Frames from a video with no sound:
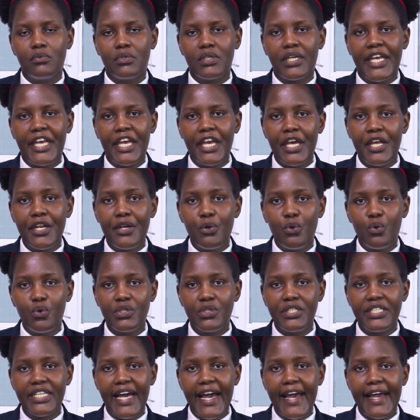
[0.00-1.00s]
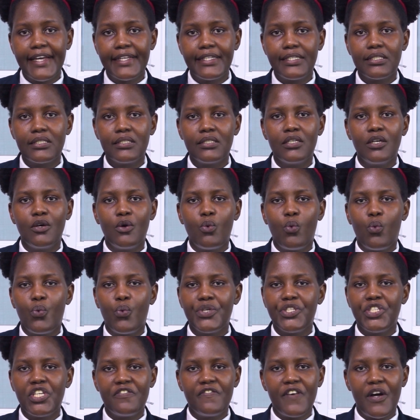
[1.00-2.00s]
kin who died.
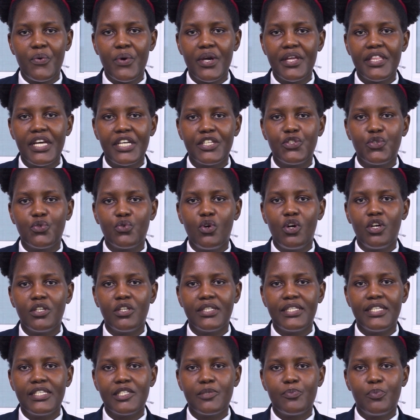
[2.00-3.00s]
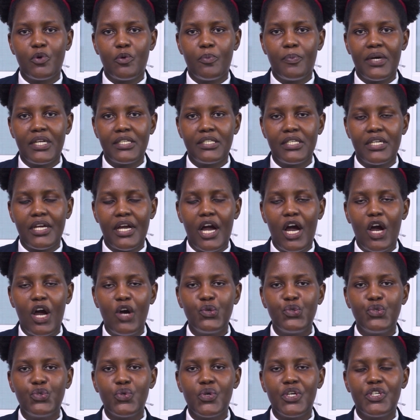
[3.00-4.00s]
Whichever way that you got this property, how
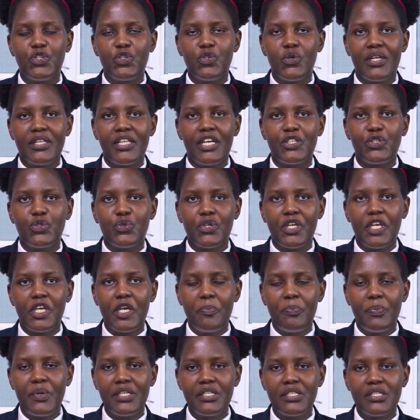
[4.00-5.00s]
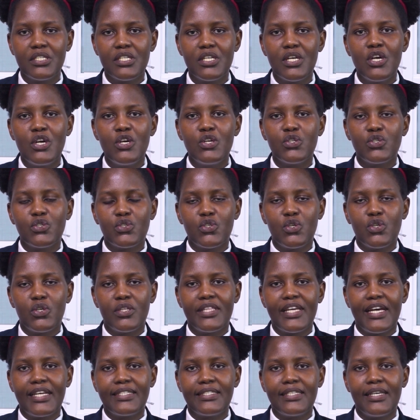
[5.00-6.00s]
do you ensure that you keep it so
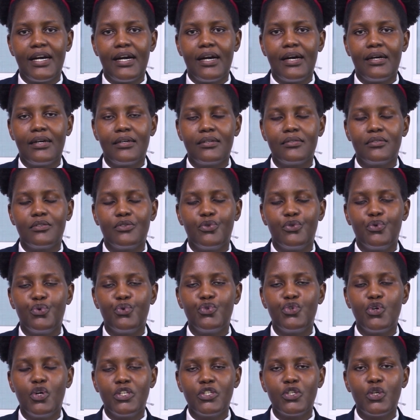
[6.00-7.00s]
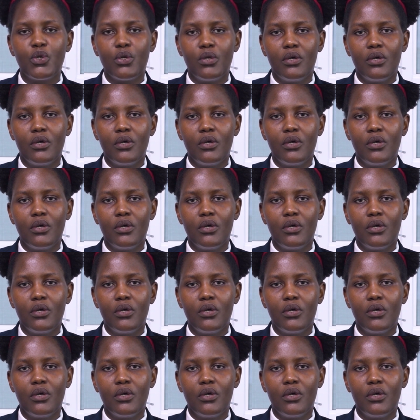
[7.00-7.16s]
that you don't,